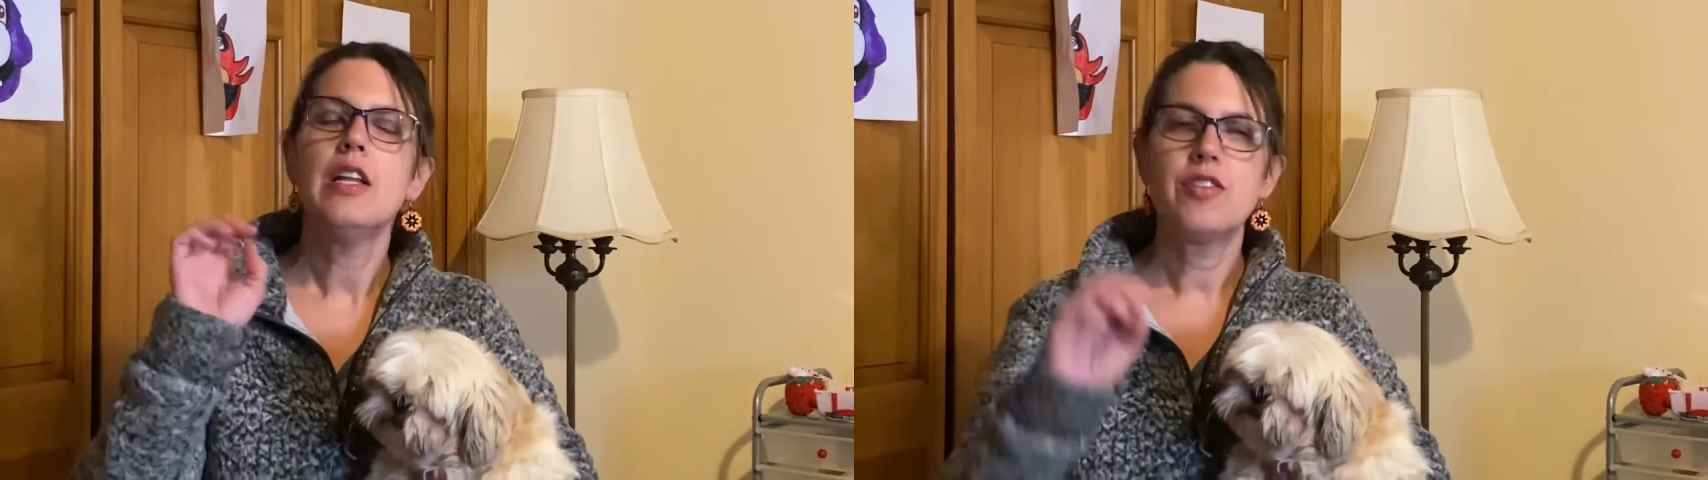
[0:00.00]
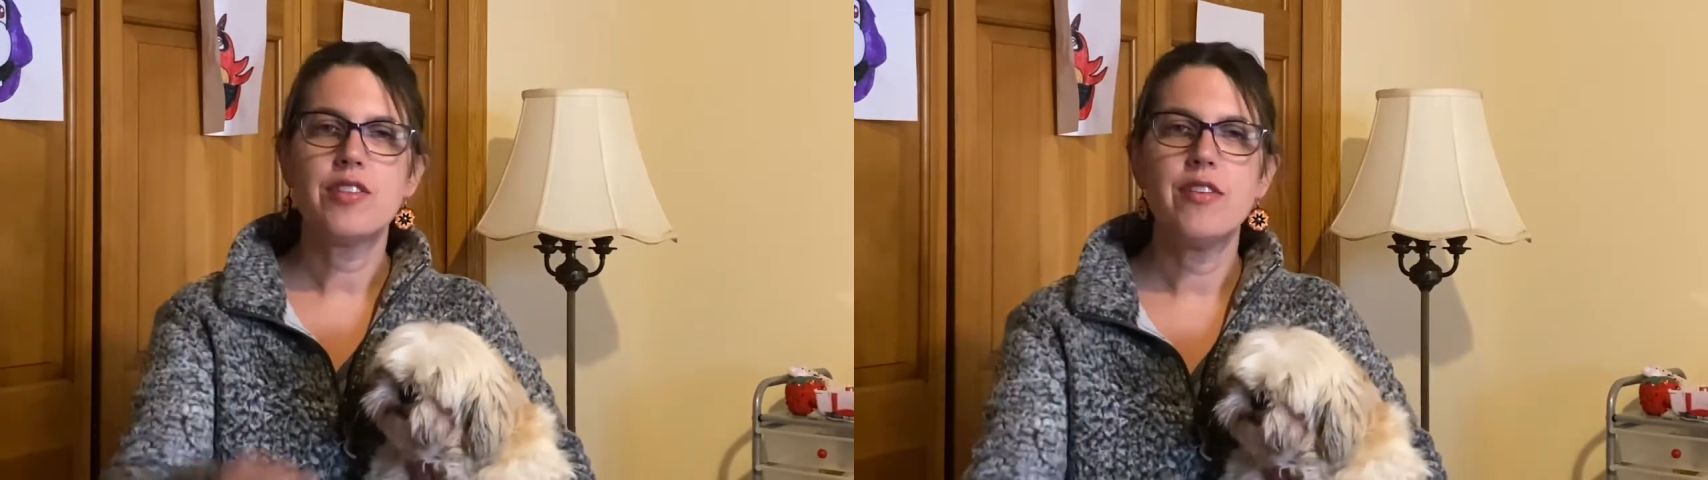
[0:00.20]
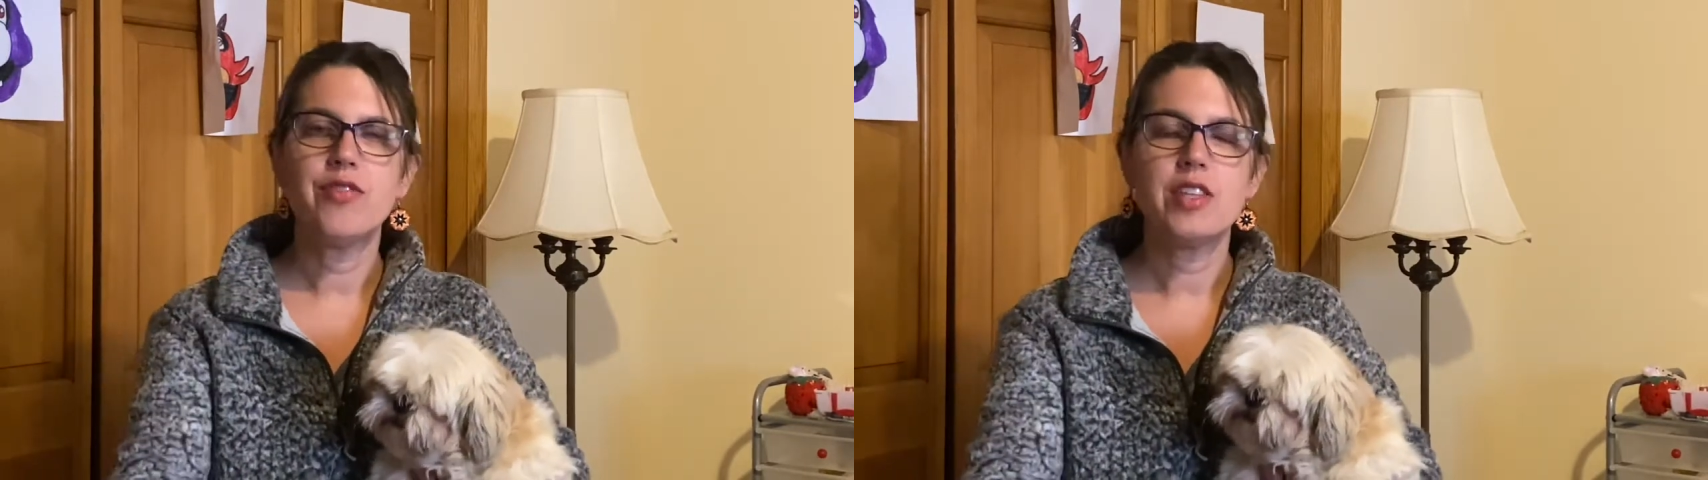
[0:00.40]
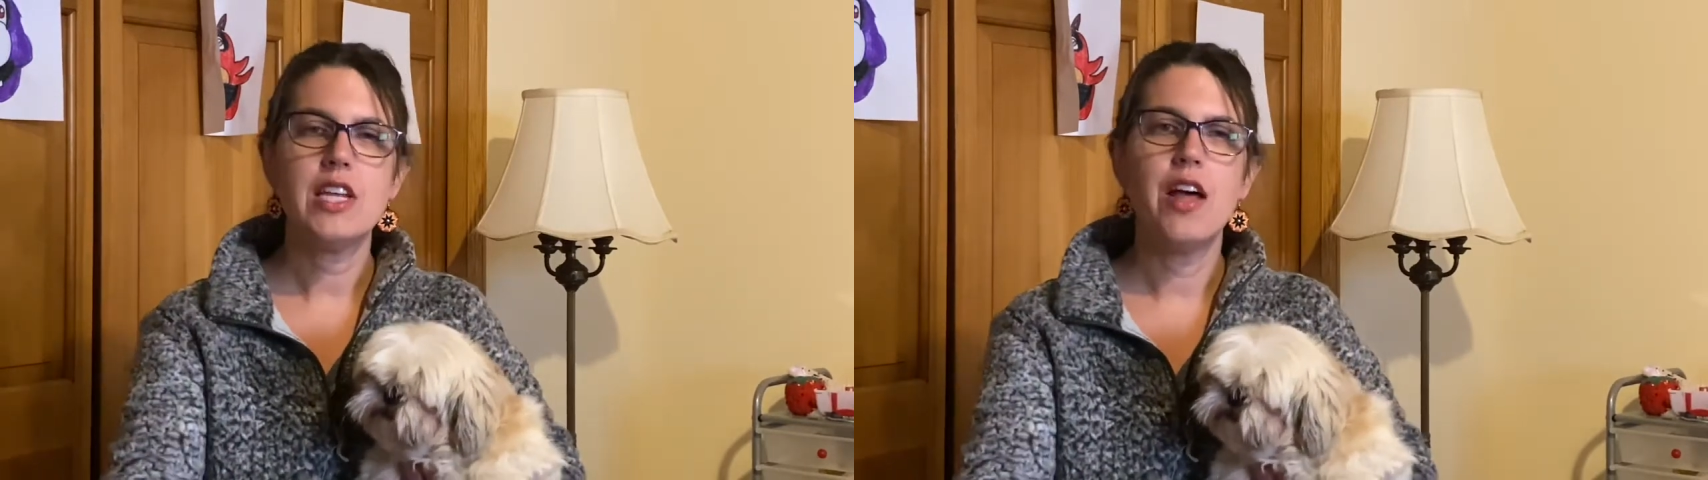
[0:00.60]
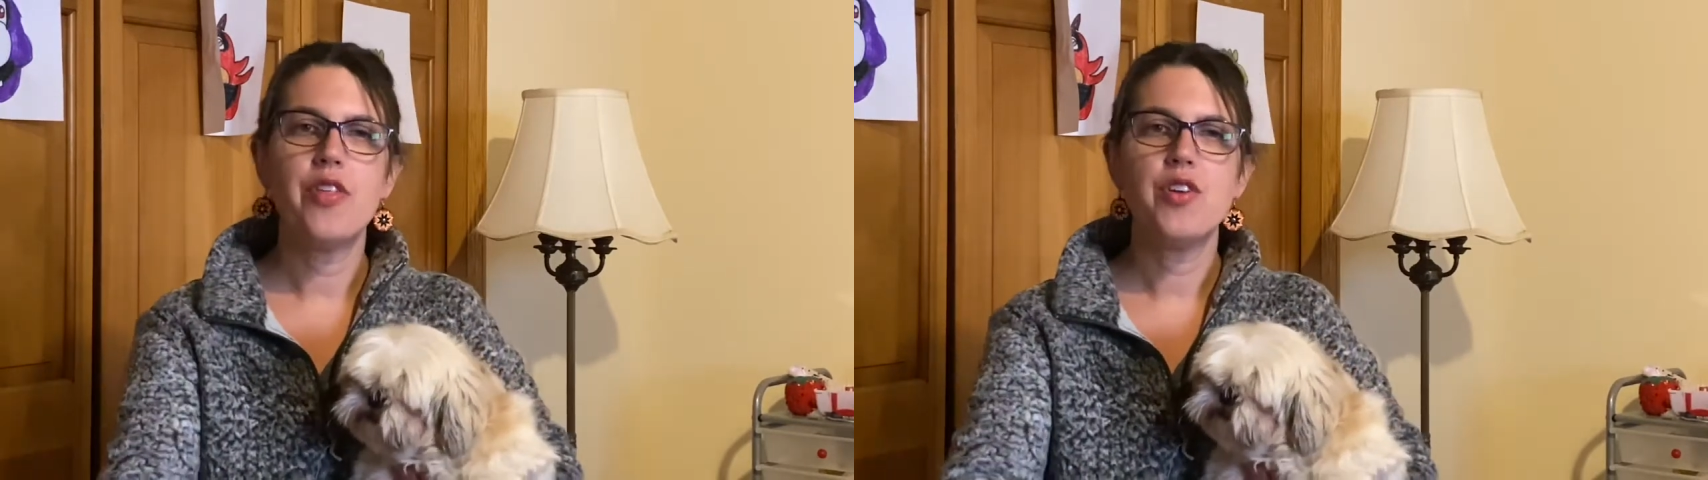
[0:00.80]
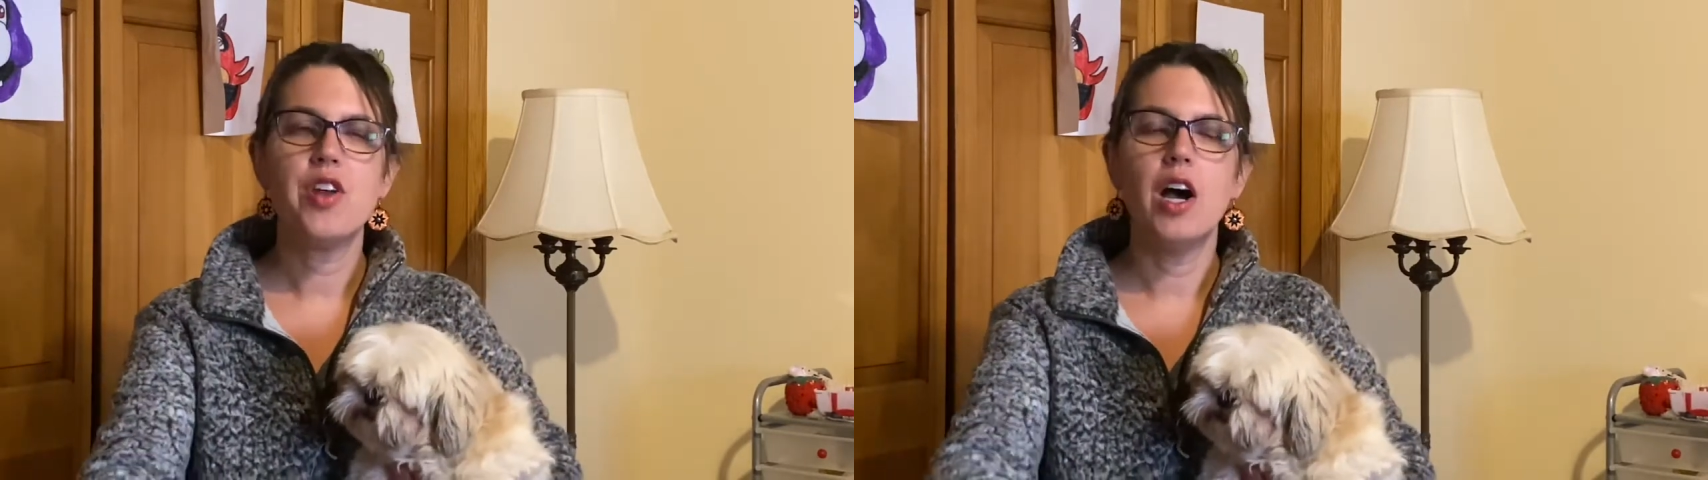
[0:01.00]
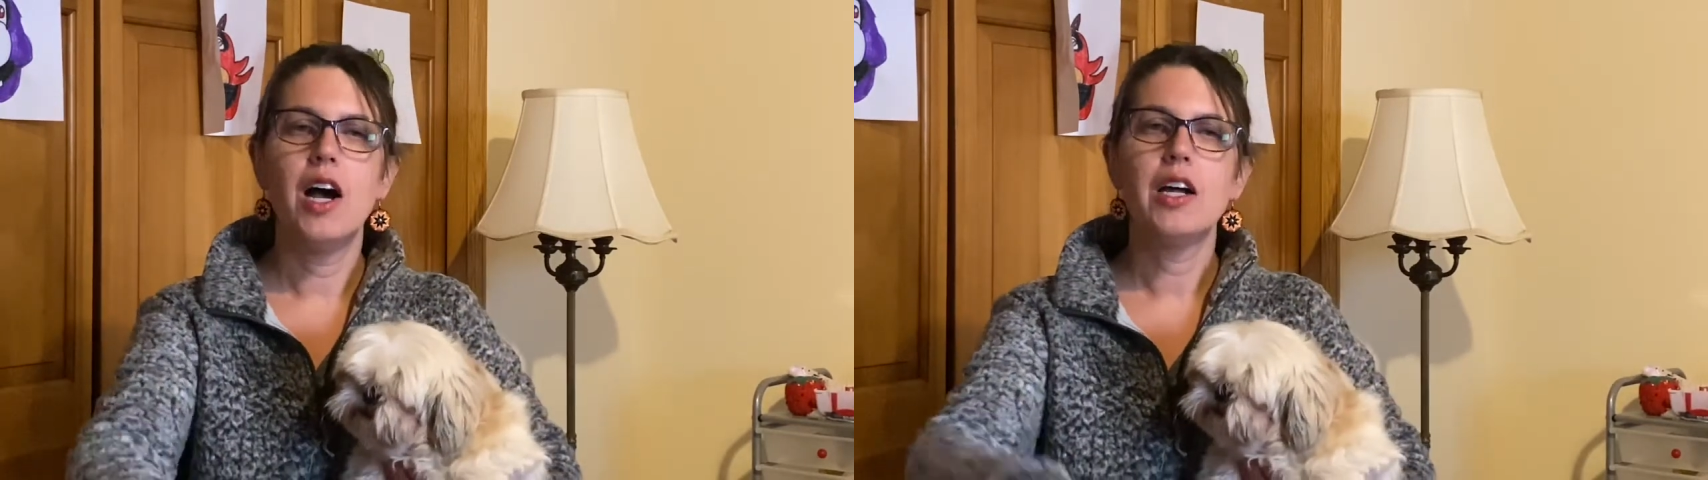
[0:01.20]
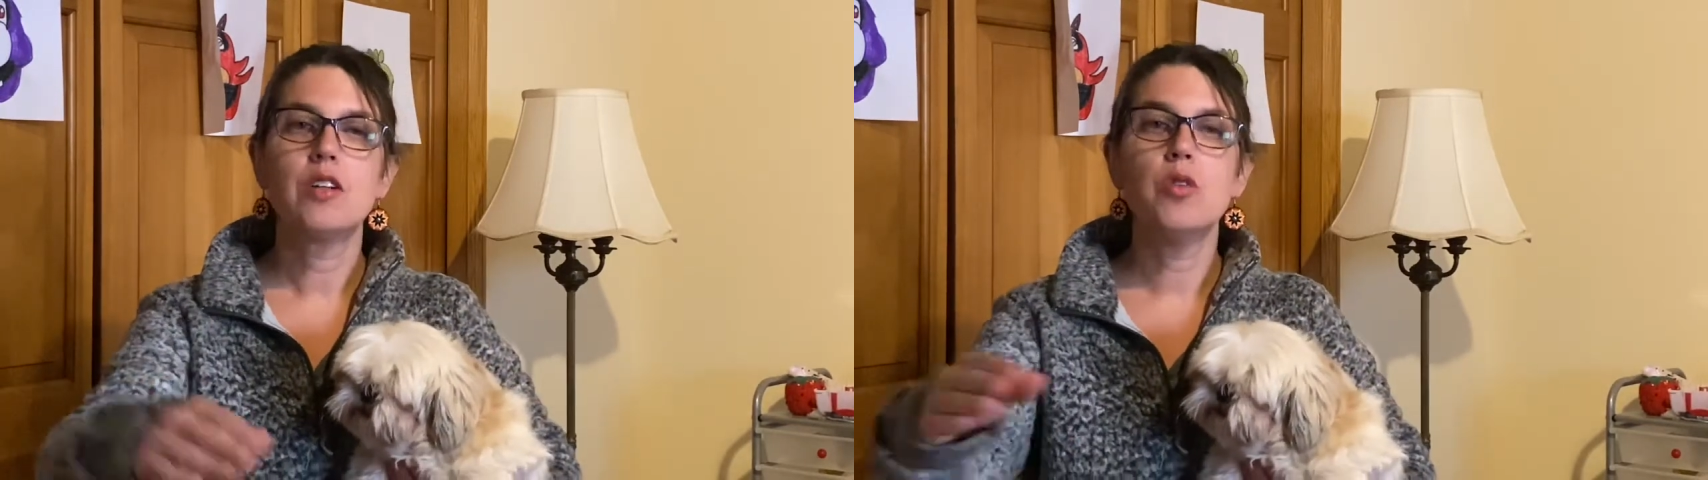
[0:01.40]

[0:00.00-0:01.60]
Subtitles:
sniffs the other dog